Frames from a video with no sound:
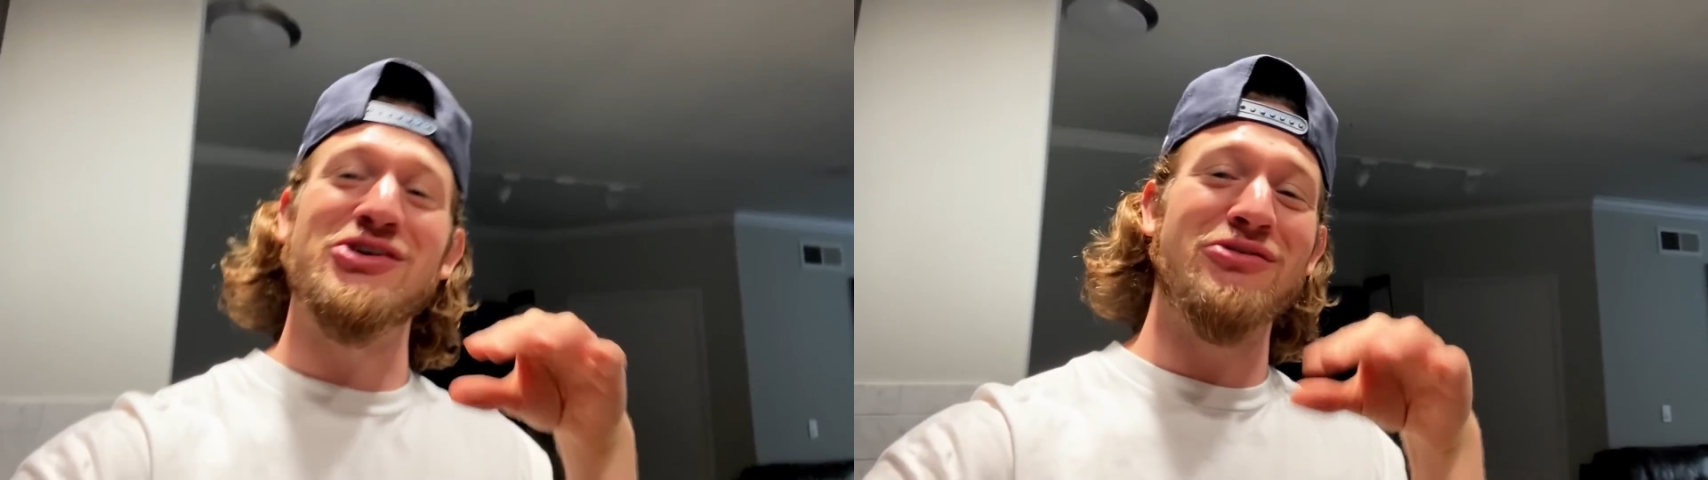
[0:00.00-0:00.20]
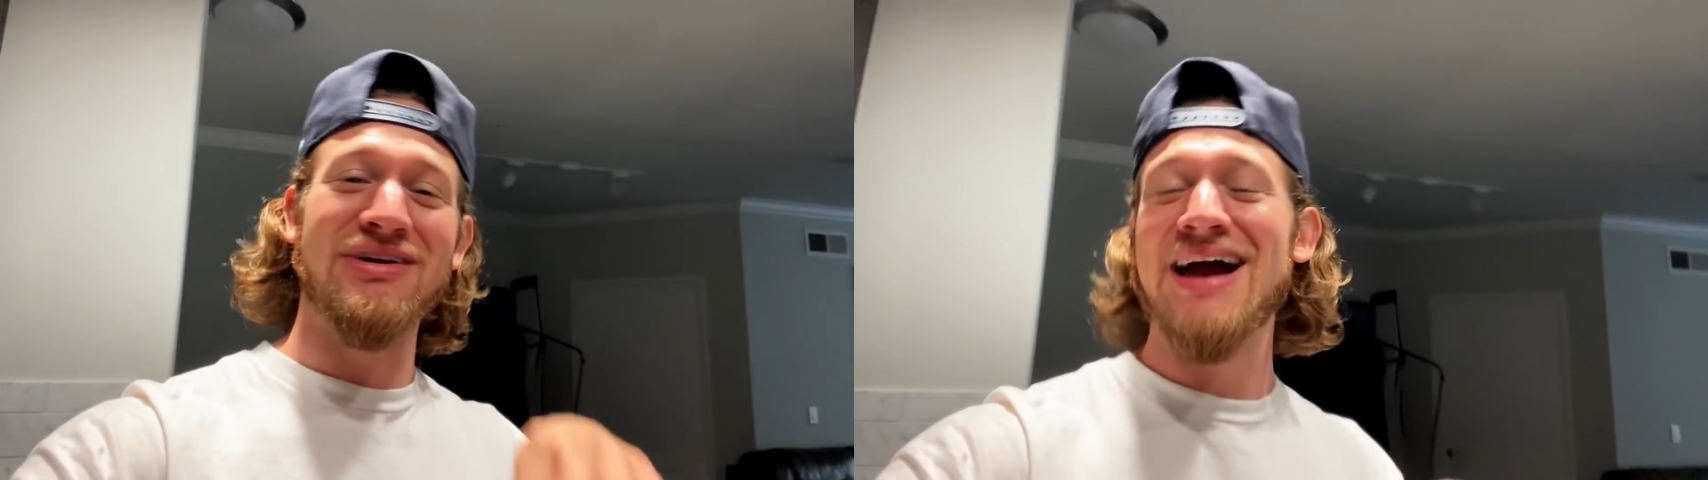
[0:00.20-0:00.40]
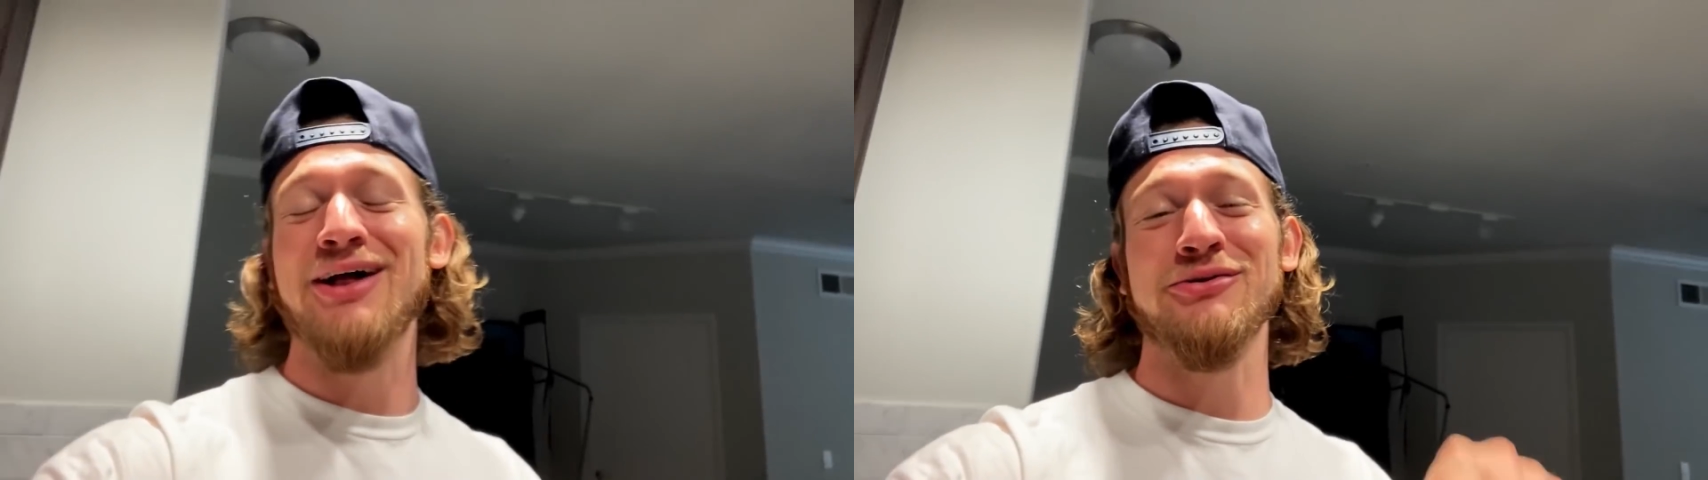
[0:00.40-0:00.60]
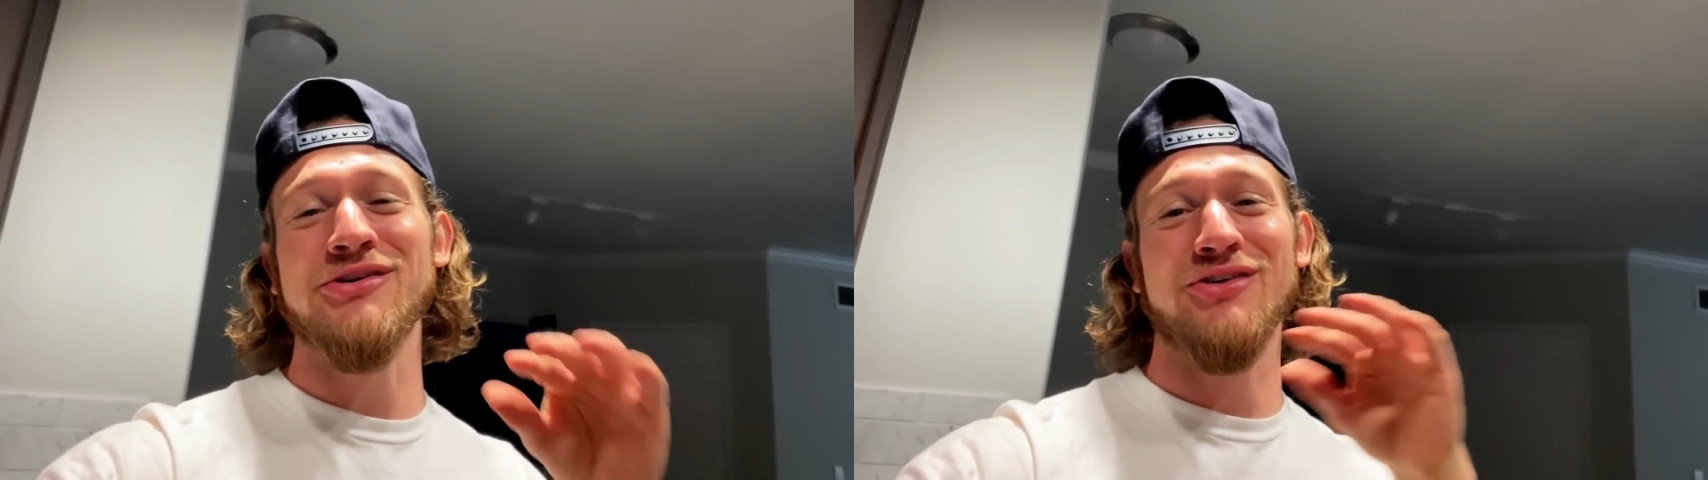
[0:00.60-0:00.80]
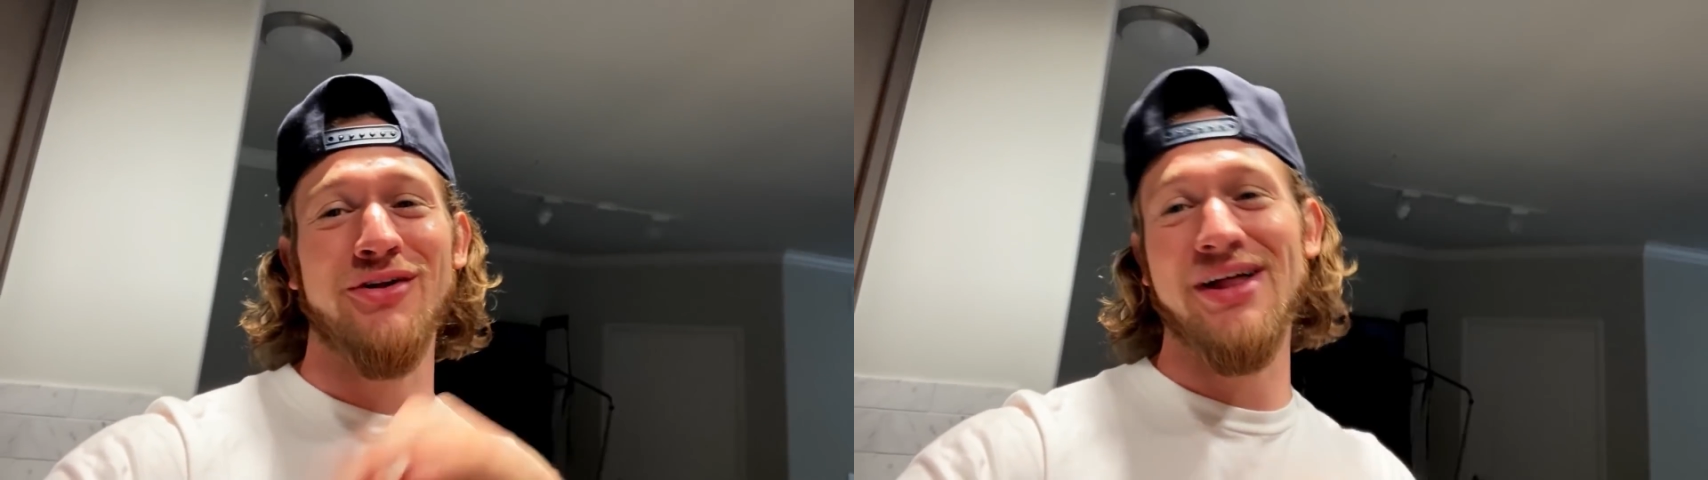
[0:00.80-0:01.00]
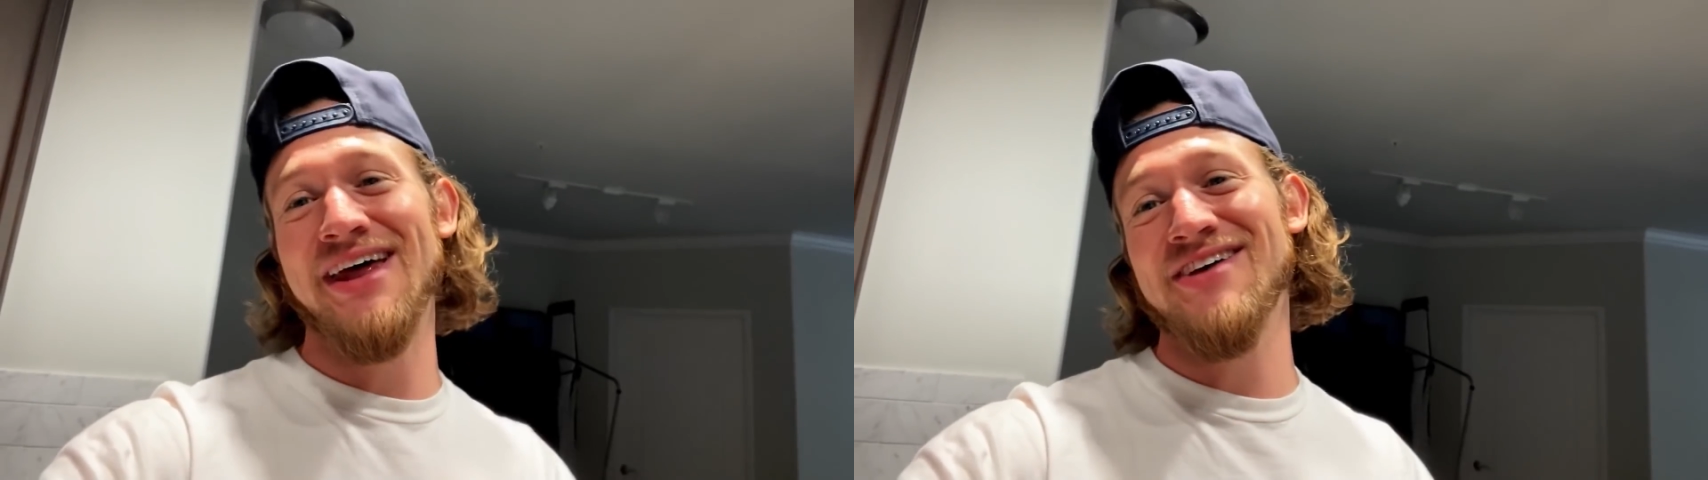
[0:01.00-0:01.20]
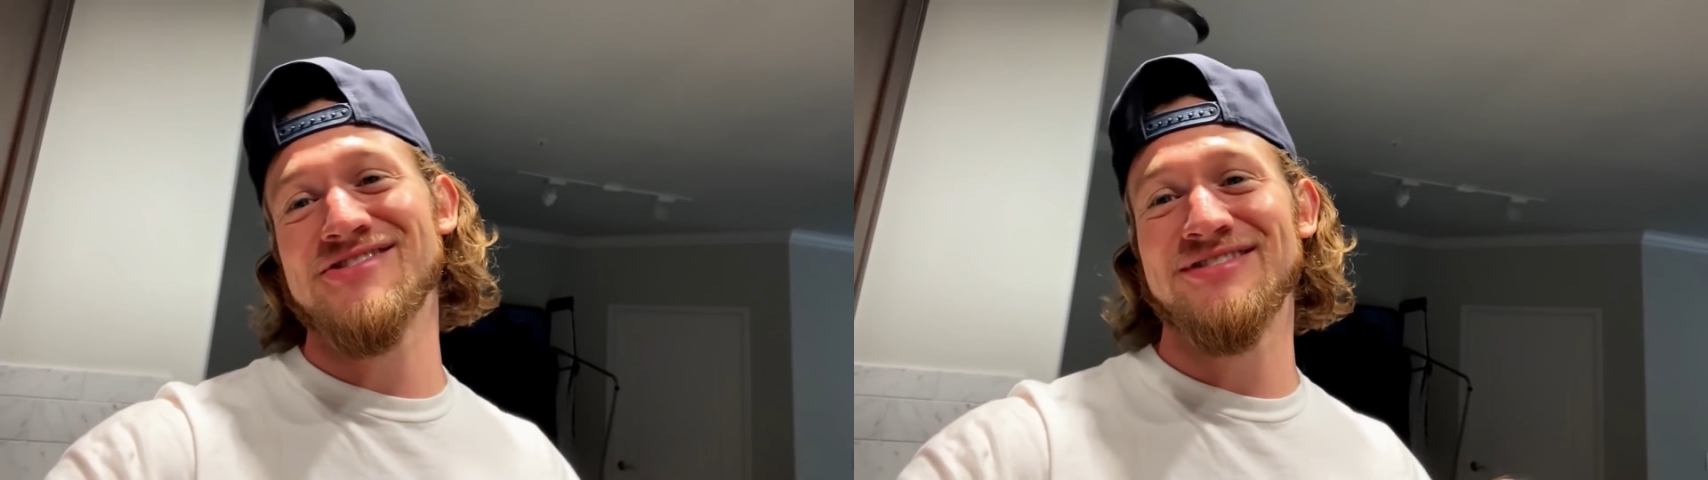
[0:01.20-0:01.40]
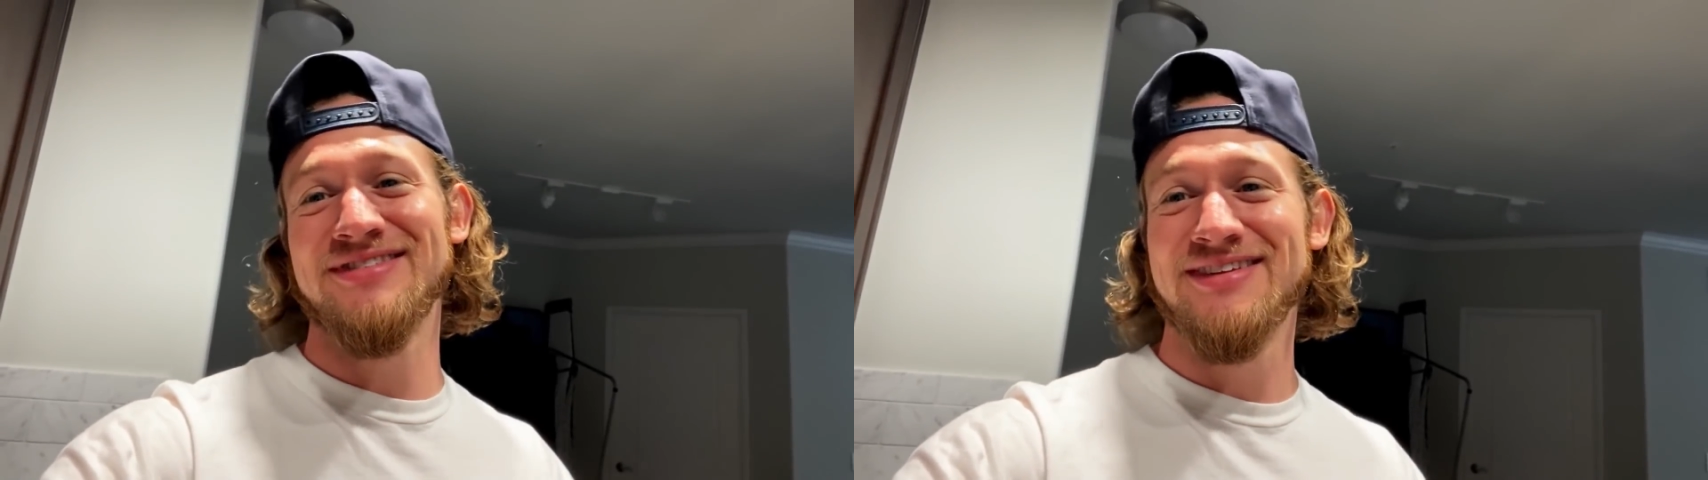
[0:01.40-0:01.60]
go over calories, all that action.